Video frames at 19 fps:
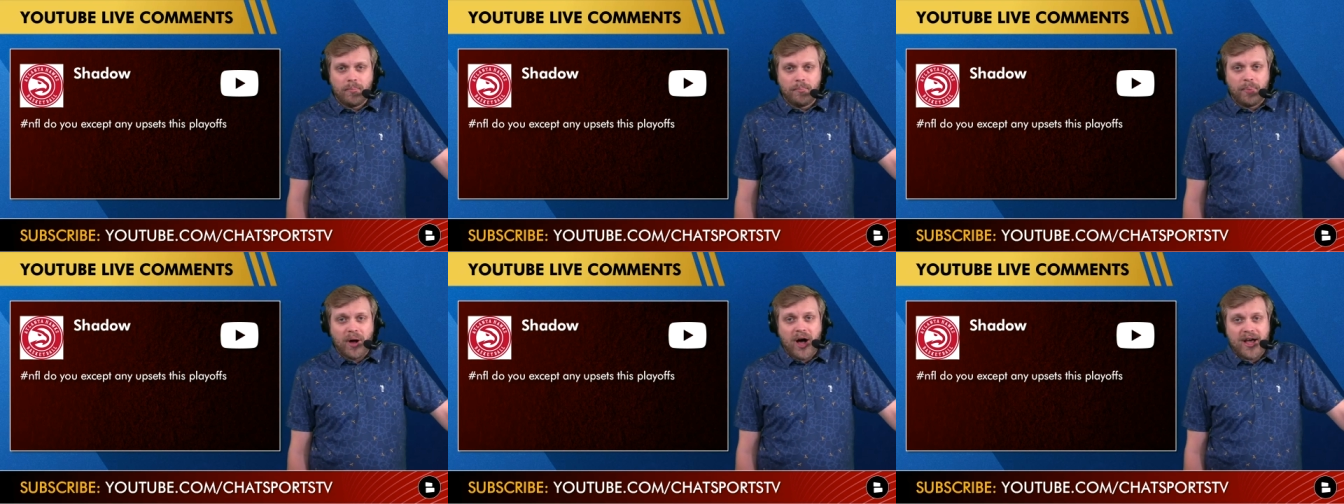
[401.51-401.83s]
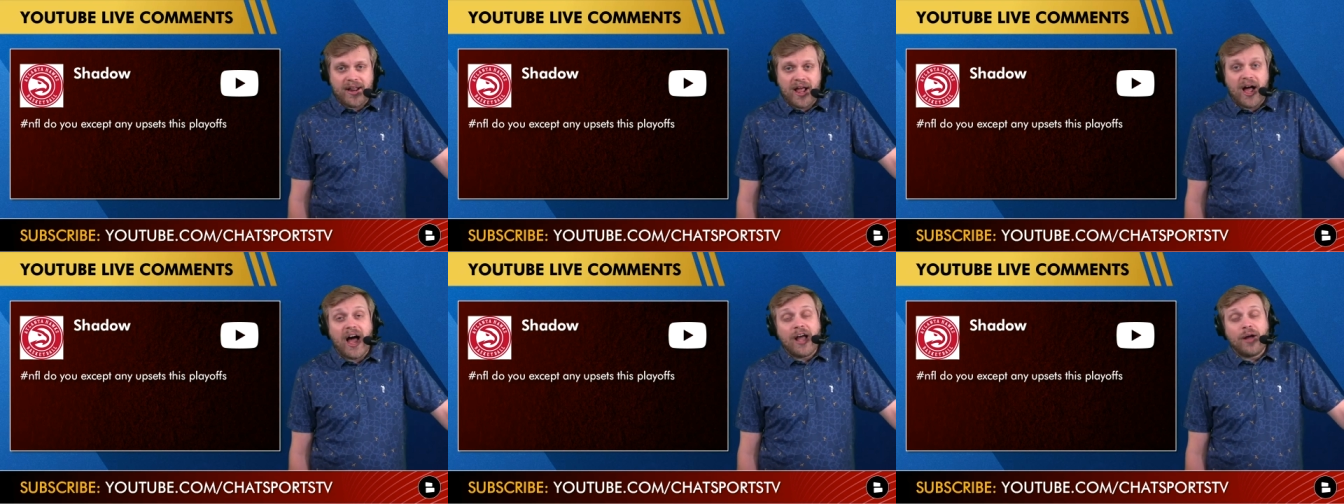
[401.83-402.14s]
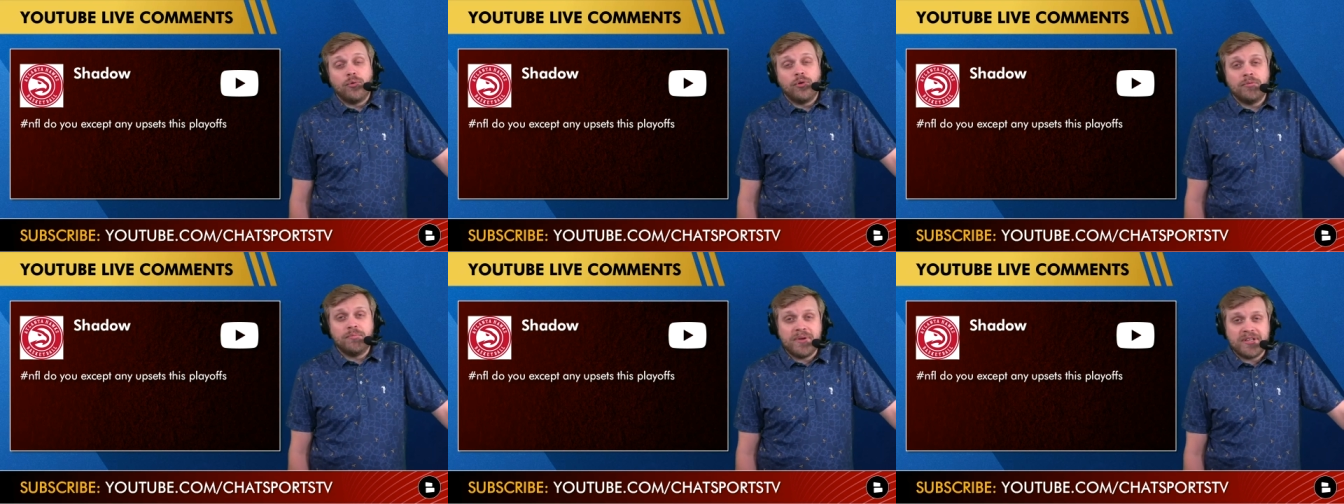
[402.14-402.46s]
but I
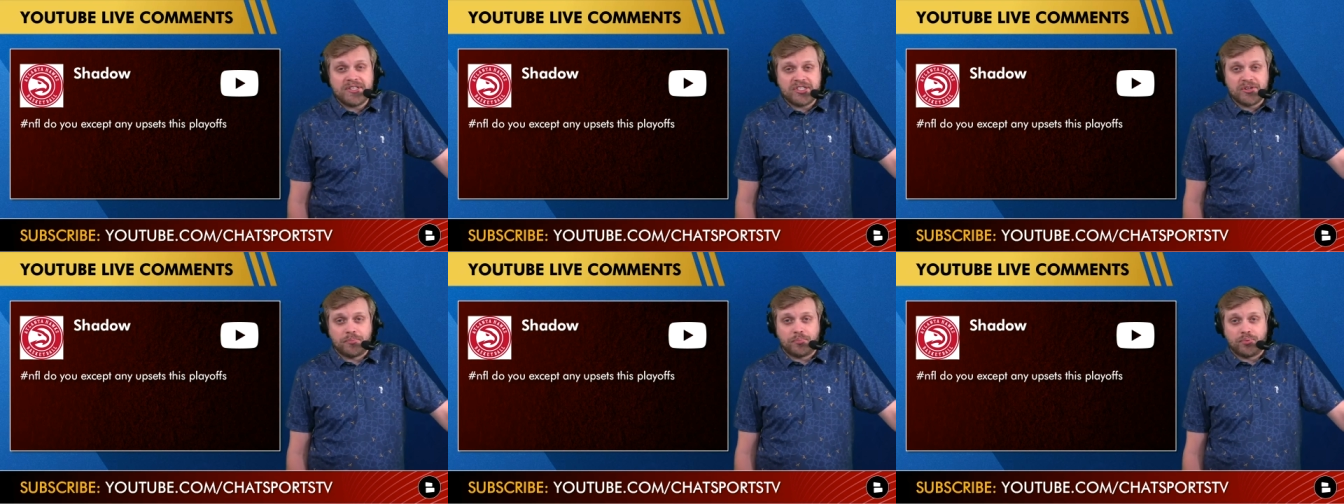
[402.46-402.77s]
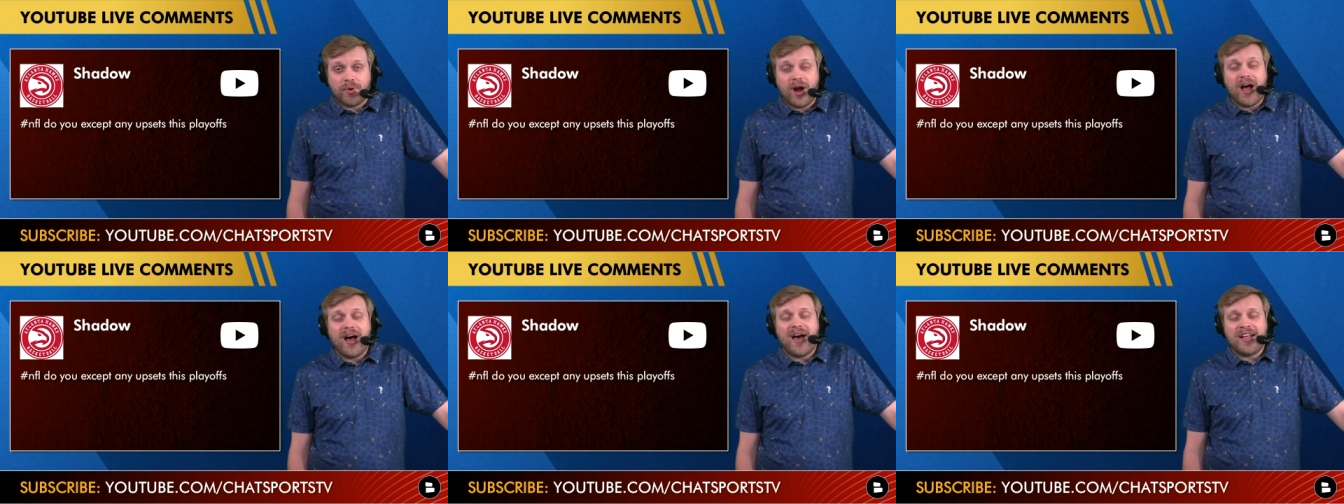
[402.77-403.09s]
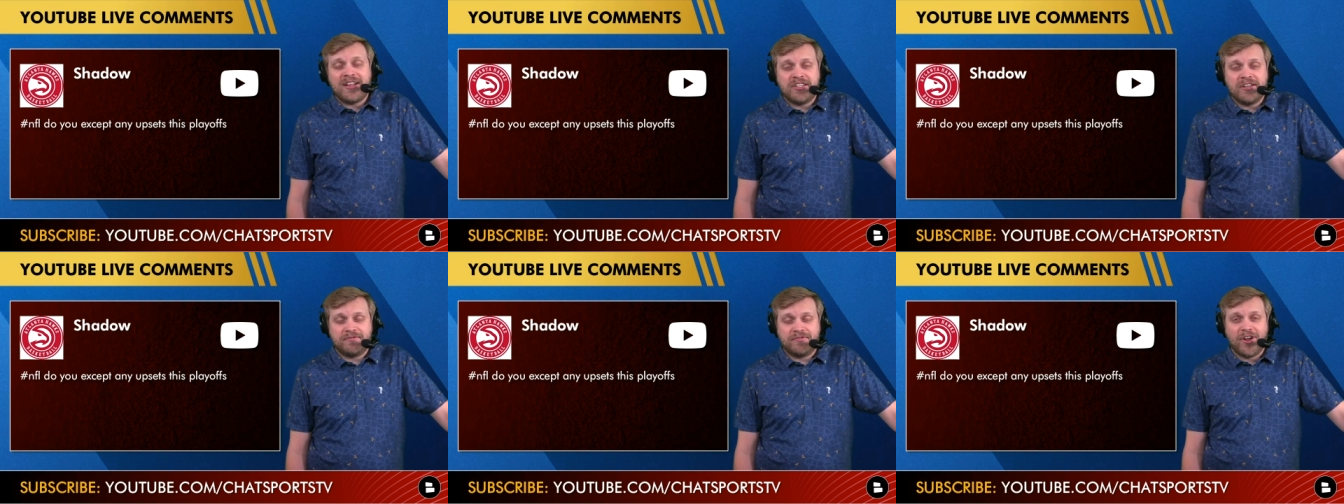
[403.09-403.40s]
would be
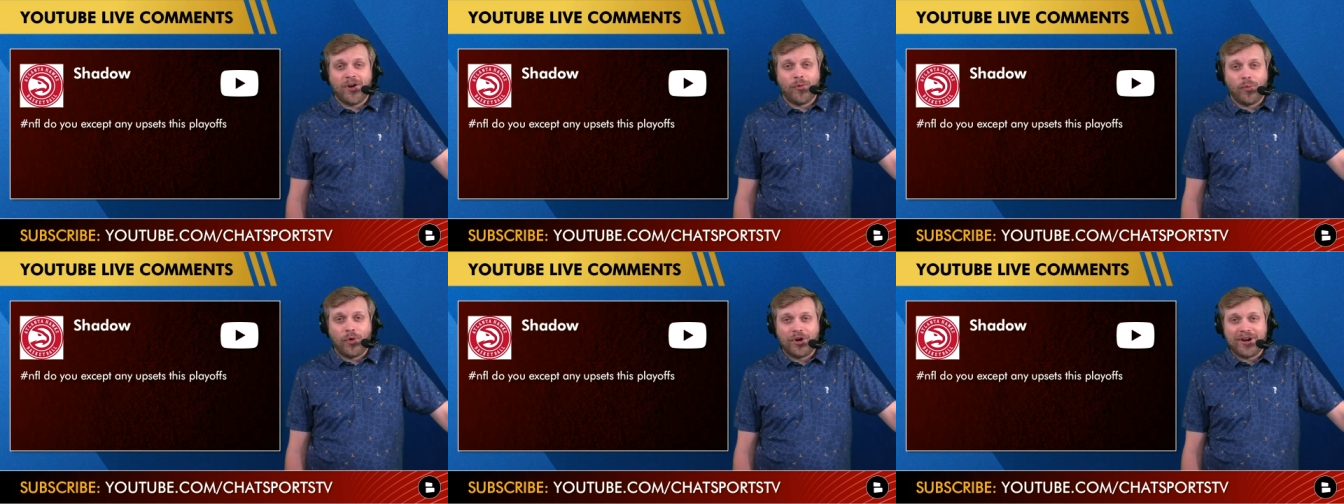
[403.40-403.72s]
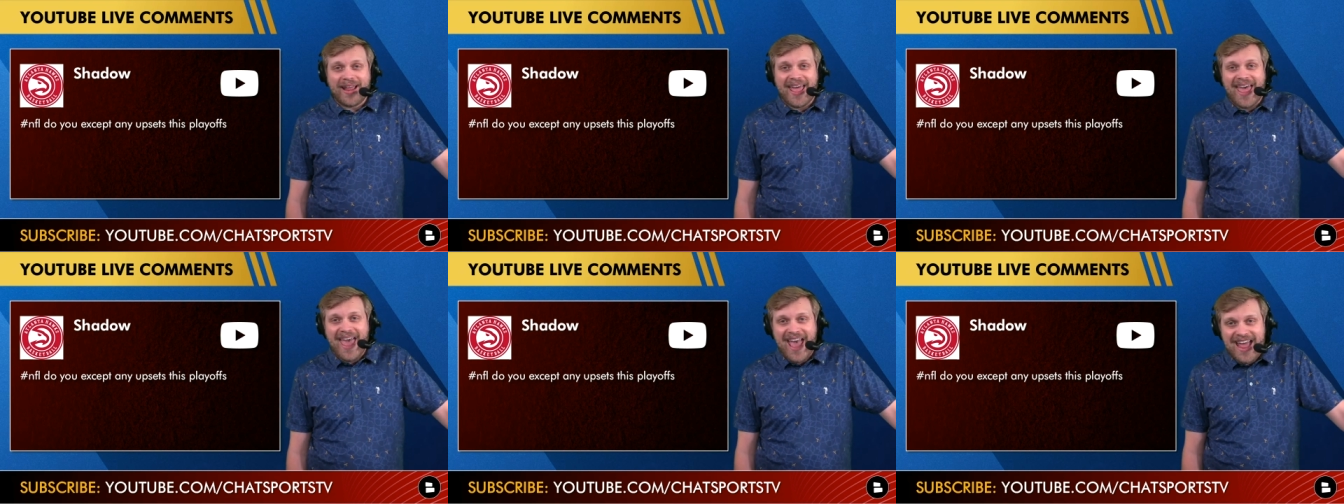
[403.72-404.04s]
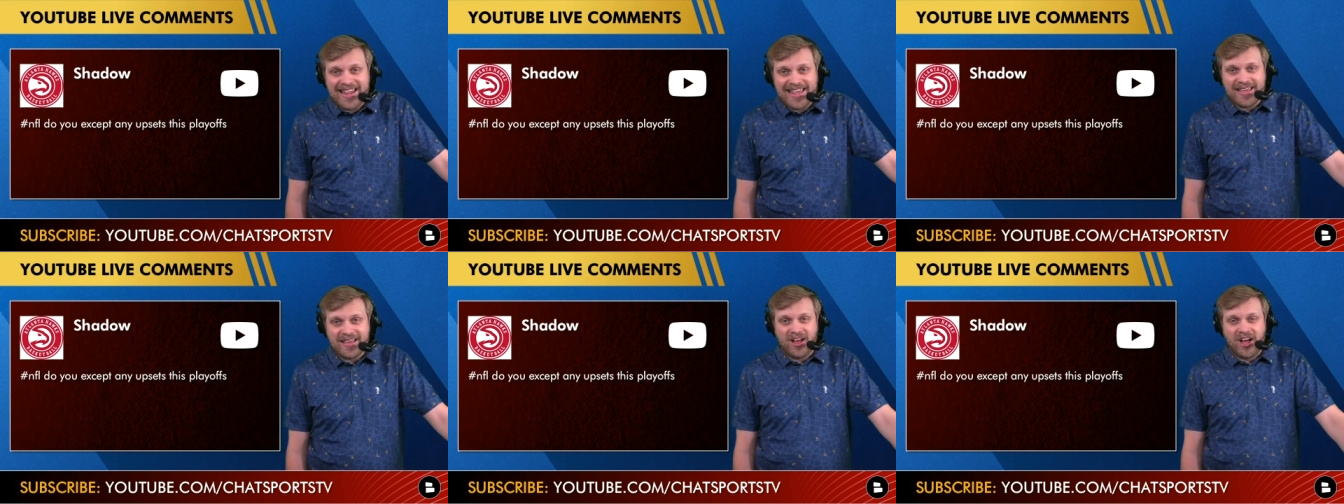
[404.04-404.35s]
surprised if there weren't
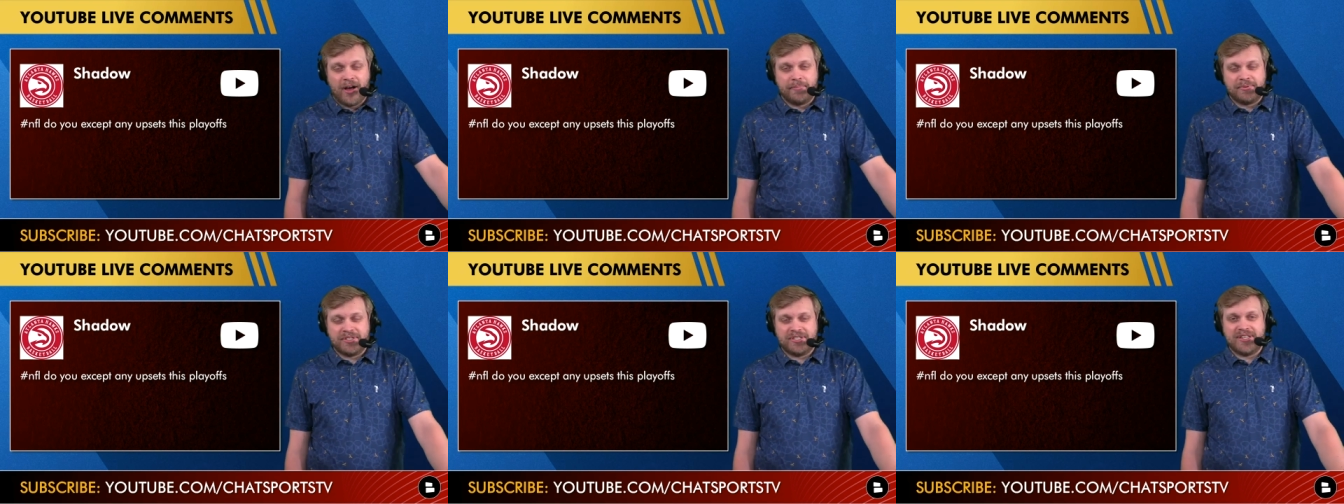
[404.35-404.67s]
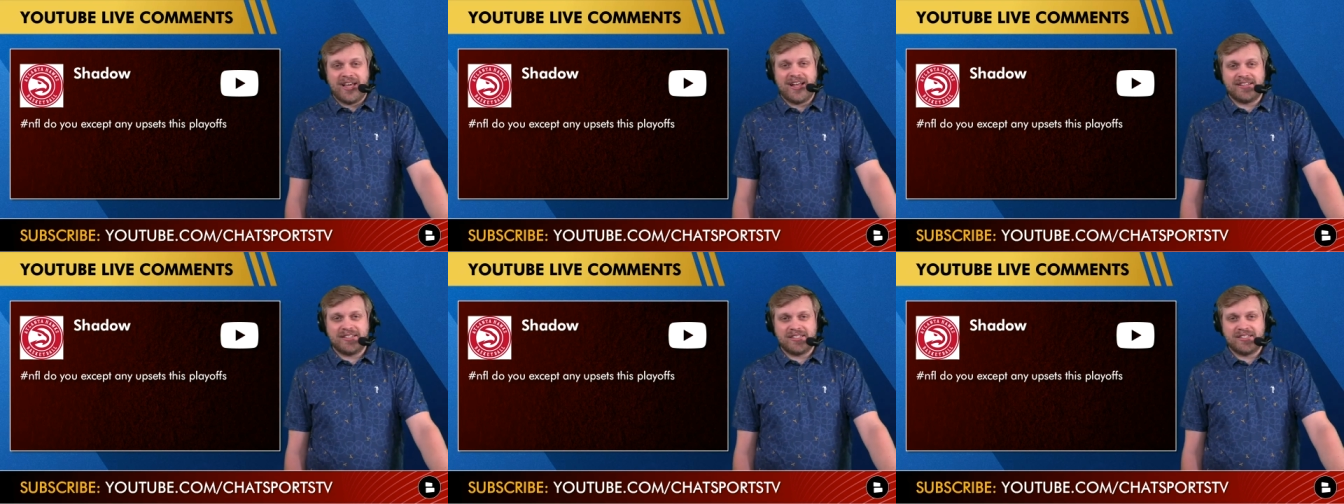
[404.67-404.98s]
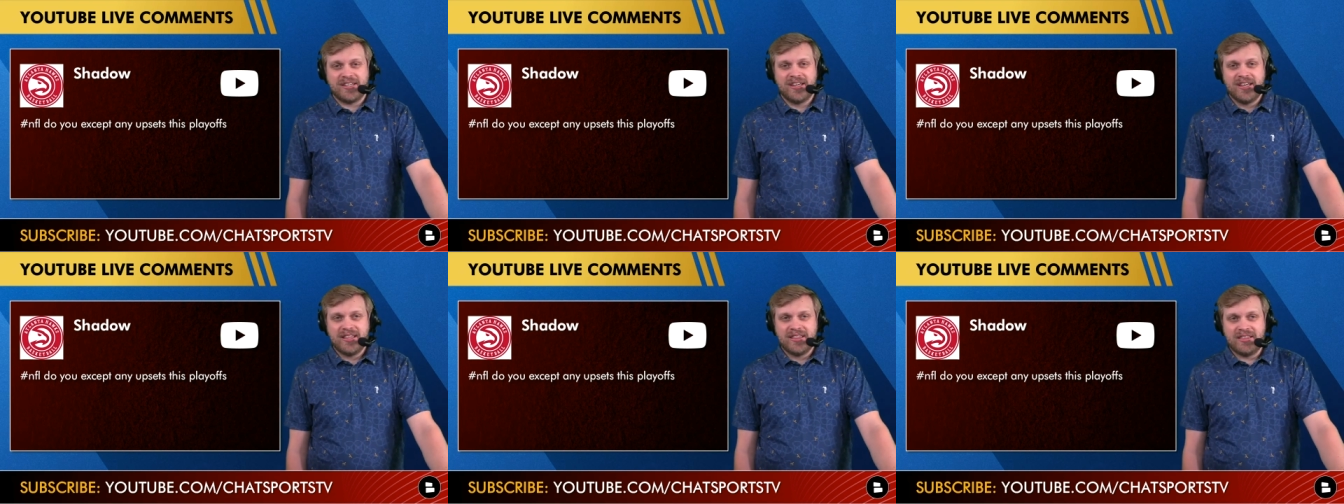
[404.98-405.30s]
any
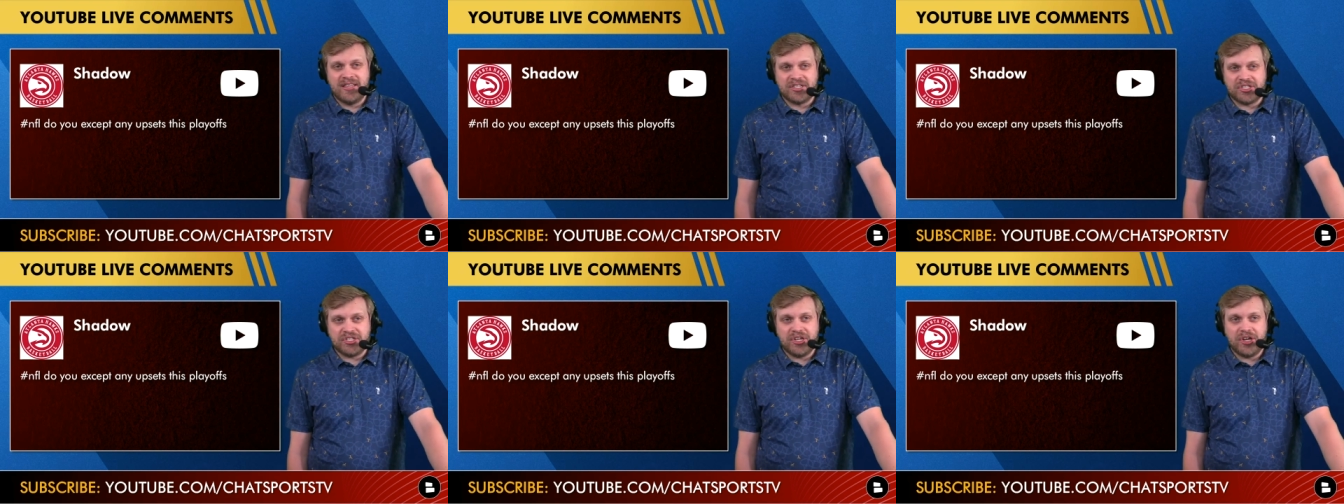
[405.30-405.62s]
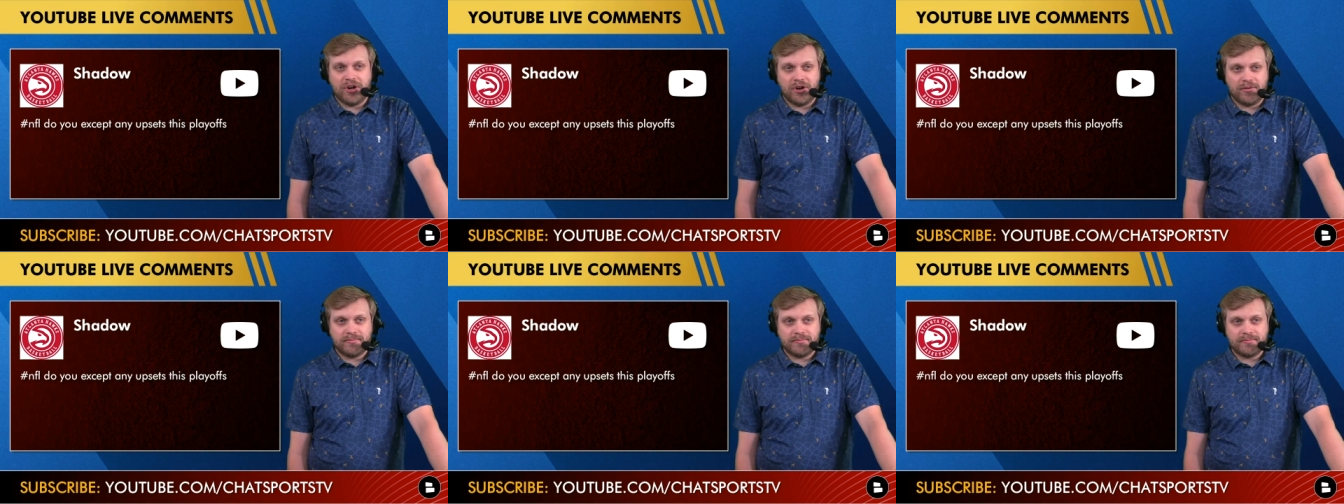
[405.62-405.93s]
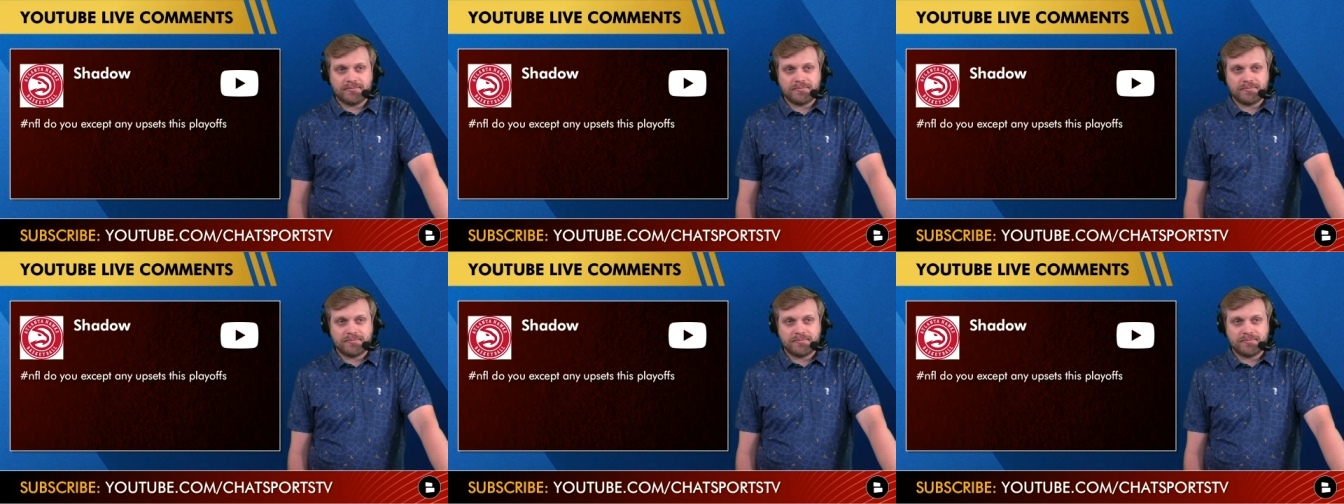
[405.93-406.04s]
upsets this year.